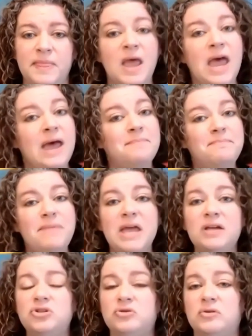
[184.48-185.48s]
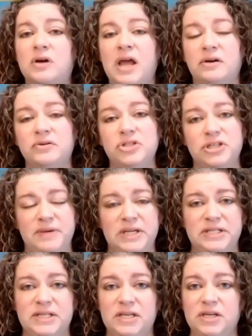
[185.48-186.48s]
and make sure
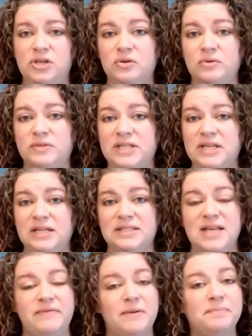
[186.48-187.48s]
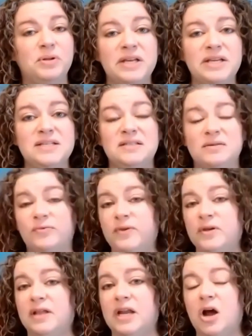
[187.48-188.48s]
LGBTQ teens have a place to
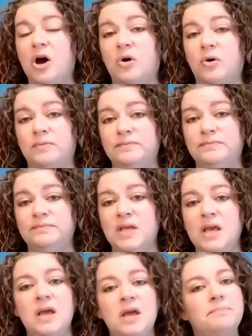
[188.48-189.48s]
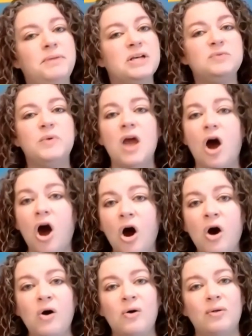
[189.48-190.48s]
feel at home. Because we
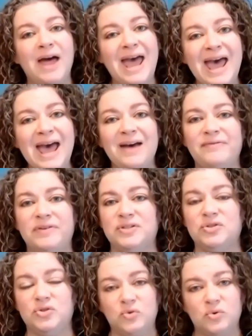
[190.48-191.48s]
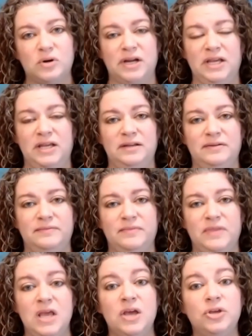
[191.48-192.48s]
all have a story.
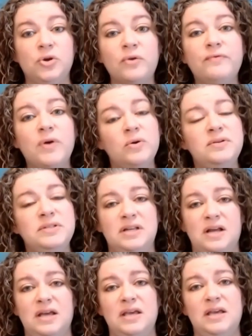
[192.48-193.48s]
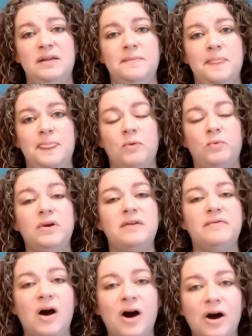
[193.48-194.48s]
Your vote tonight will
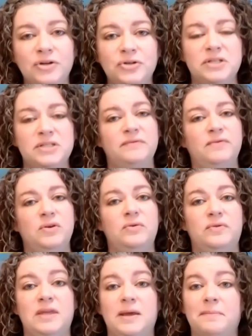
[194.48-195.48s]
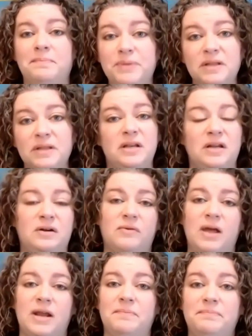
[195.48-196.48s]
give hundreds of youth the ability to
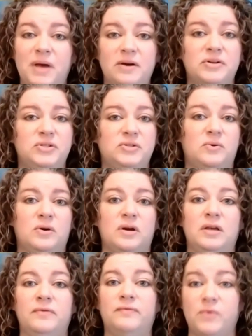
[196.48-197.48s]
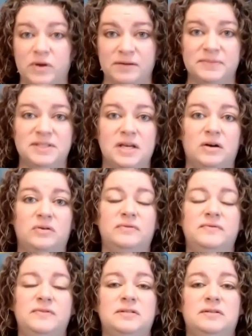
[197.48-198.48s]
write a better story for
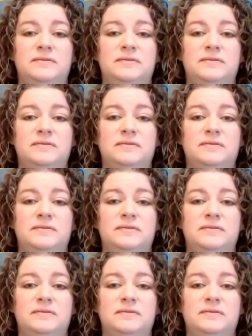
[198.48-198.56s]
themselves.